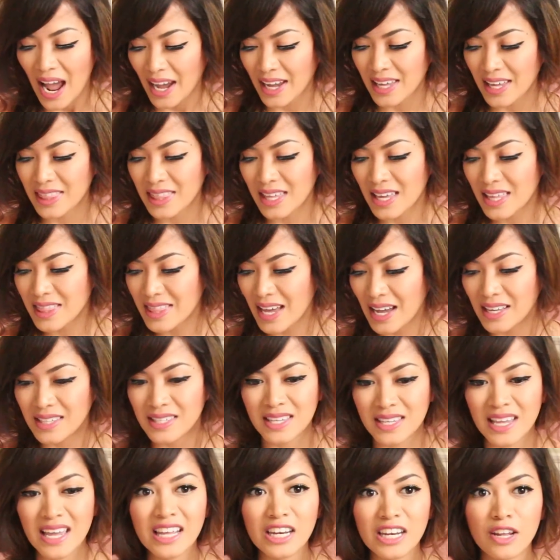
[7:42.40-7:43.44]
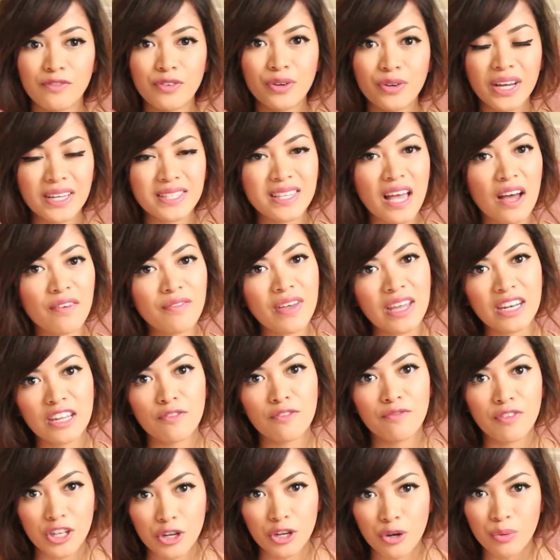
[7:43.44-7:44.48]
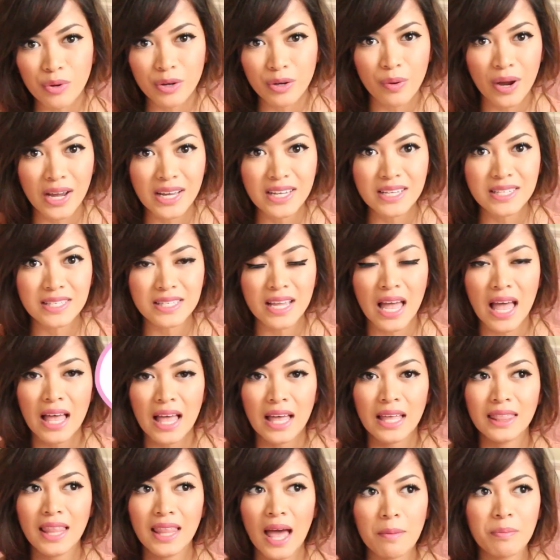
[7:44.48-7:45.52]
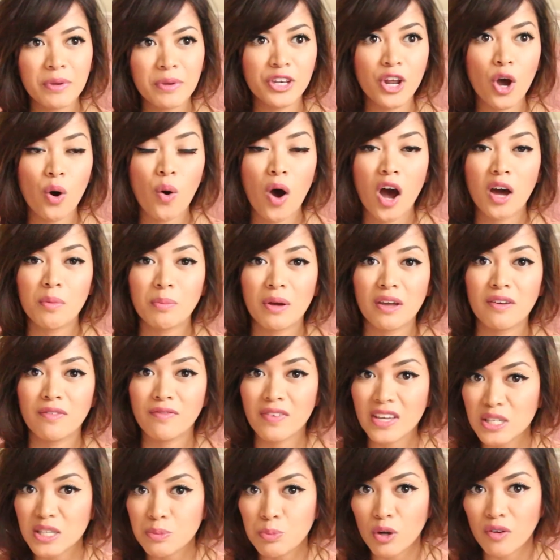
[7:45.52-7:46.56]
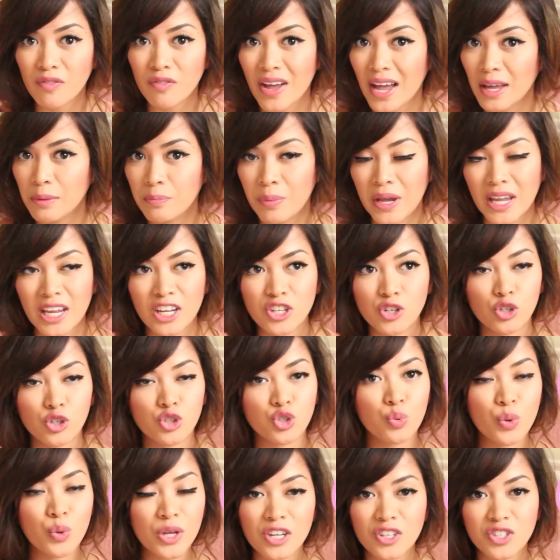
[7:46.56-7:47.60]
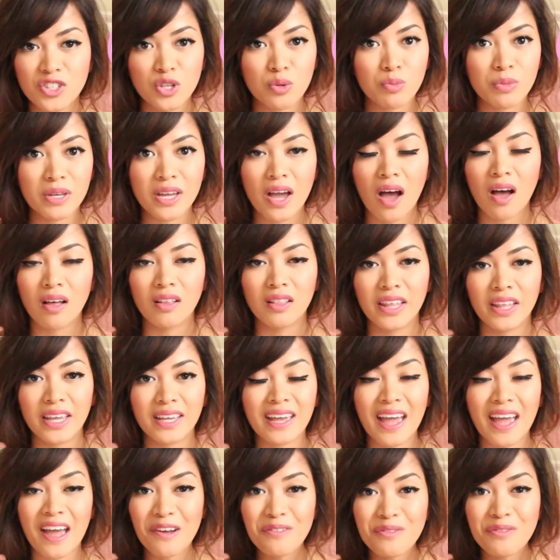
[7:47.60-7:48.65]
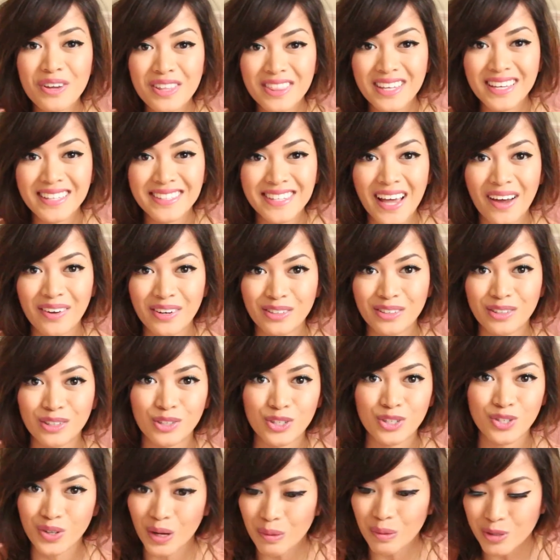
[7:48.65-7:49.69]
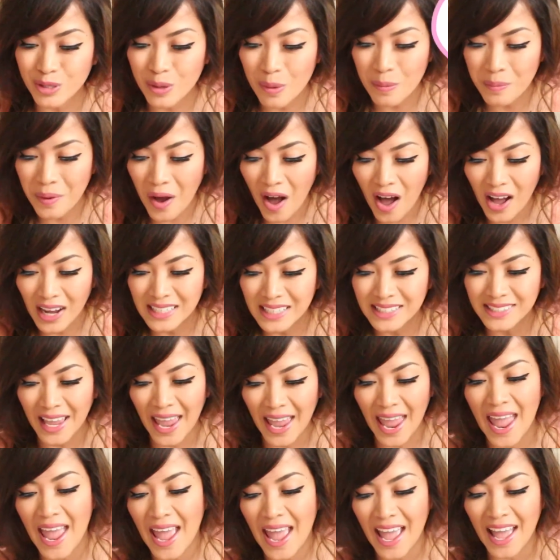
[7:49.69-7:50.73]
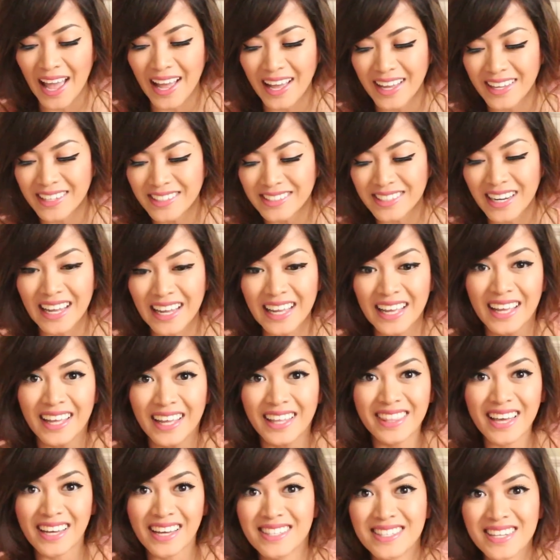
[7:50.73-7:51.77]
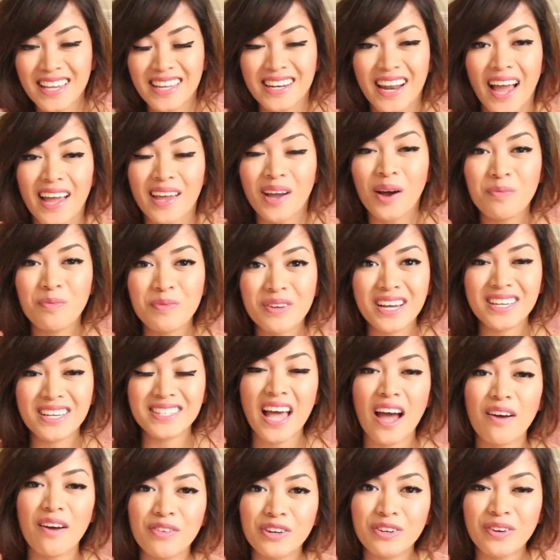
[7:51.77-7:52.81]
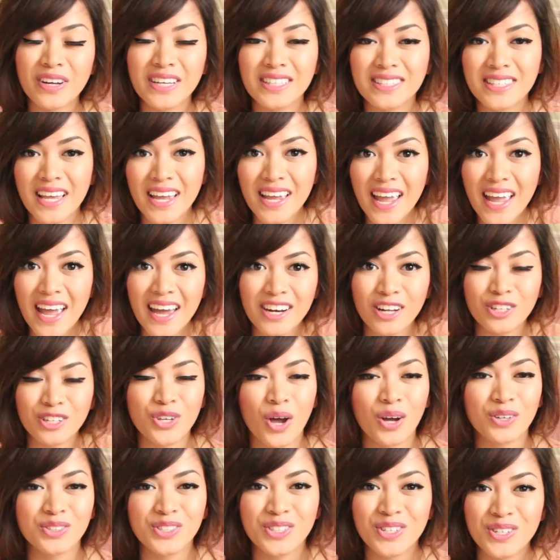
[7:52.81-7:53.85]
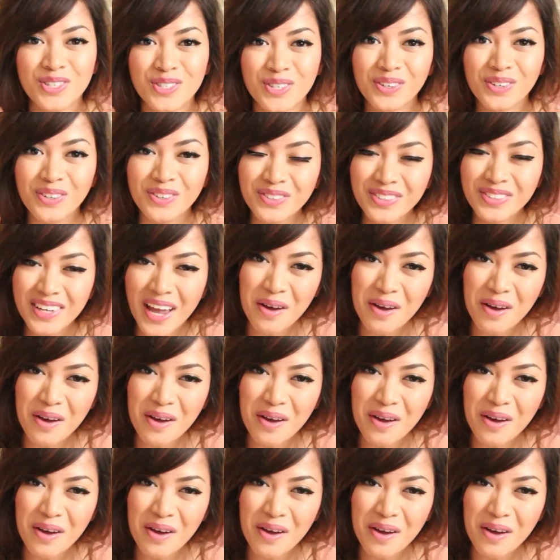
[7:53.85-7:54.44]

I think that's it. If you guys have any video requests, let me know on my Facebook fan page or tweet it to me. I'll link everything down in the description box, and that's it. I hope you guys have a great day, and I'll talk to you soon.